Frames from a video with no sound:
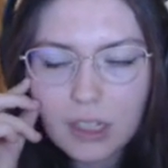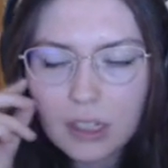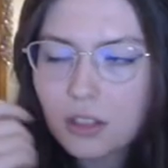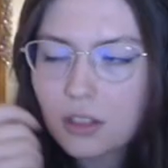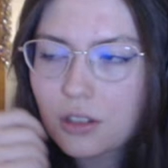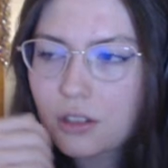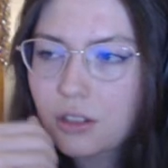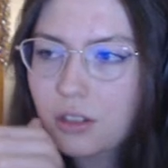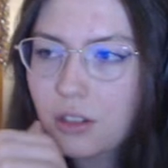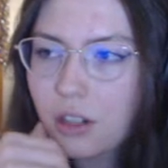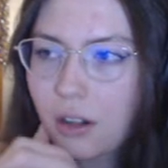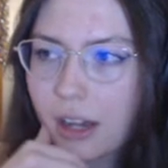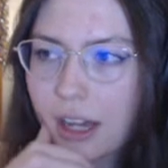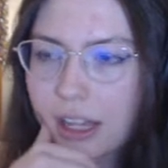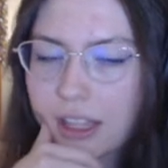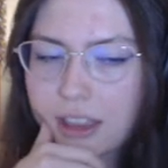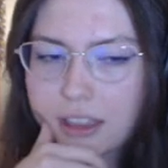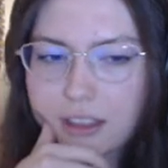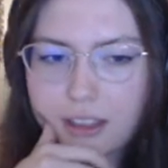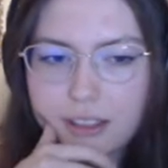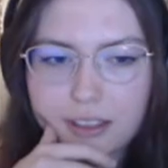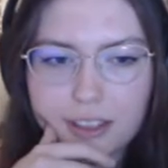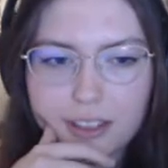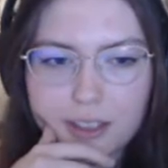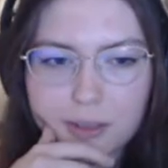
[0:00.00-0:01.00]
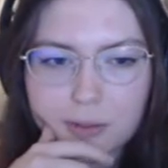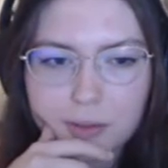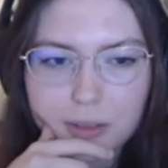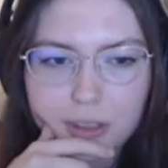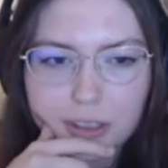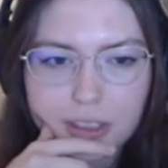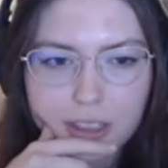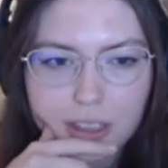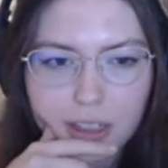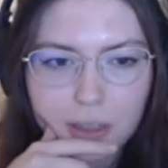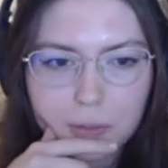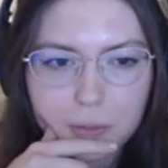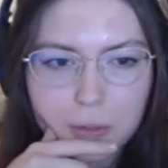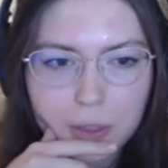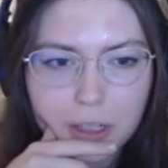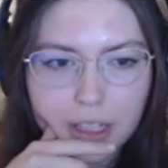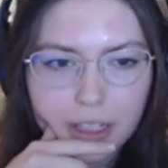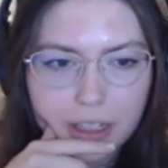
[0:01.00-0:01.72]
So I thought this was a pretty